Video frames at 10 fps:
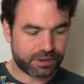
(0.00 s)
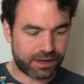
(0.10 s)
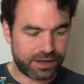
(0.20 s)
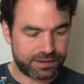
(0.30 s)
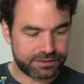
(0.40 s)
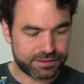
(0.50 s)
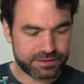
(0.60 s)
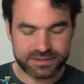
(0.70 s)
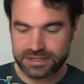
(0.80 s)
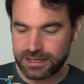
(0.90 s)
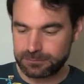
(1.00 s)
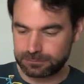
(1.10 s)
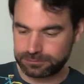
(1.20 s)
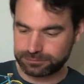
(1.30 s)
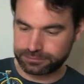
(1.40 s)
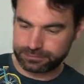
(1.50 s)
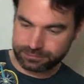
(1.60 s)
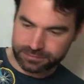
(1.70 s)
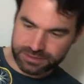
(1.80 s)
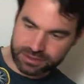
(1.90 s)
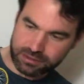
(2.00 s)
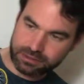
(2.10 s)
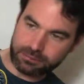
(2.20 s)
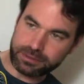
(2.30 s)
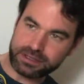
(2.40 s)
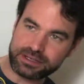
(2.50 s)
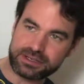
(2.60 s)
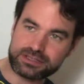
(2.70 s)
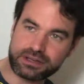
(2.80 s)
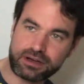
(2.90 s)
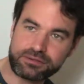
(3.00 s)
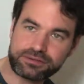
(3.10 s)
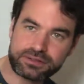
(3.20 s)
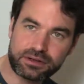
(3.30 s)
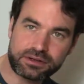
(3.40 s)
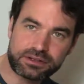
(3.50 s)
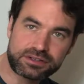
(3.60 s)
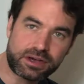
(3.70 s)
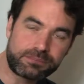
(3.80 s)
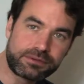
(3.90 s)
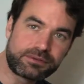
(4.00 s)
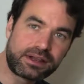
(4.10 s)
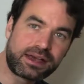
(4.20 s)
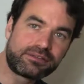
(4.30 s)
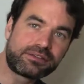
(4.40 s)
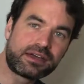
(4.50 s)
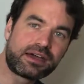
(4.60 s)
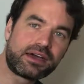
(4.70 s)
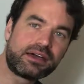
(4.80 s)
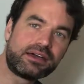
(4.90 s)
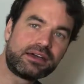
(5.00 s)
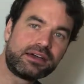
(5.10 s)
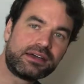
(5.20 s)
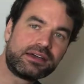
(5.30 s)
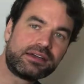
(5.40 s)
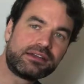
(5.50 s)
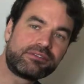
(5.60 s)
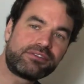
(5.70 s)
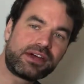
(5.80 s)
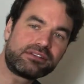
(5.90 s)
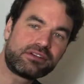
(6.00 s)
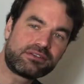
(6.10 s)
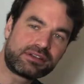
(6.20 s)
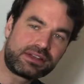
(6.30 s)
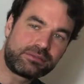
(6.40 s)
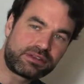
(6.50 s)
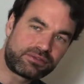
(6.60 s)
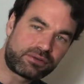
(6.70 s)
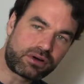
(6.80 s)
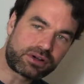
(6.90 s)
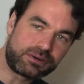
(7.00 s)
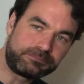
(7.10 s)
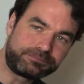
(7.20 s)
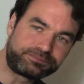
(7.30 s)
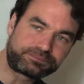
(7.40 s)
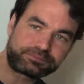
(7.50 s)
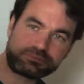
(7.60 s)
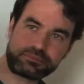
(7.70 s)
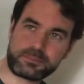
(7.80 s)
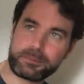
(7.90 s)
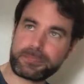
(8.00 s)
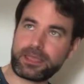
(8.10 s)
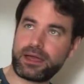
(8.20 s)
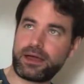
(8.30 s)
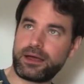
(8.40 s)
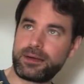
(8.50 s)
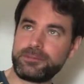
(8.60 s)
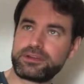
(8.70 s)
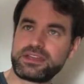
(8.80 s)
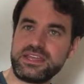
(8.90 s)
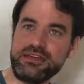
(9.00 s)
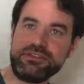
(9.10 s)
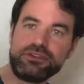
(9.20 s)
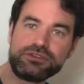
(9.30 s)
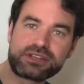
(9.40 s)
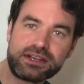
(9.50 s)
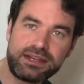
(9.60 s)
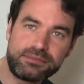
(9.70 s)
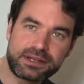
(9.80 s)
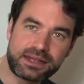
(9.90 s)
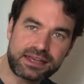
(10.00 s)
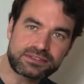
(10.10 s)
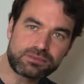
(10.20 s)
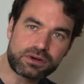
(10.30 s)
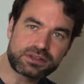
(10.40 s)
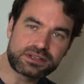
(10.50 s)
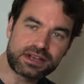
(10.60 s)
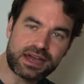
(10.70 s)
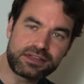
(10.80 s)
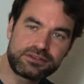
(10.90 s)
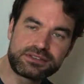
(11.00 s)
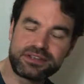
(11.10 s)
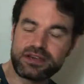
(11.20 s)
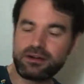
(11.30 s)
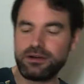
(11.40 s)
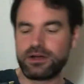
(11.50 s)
And you can see it's completely dissolved. So on the top you really have the fat. You have a little bit of water. You can even use a little bit less water than I used here.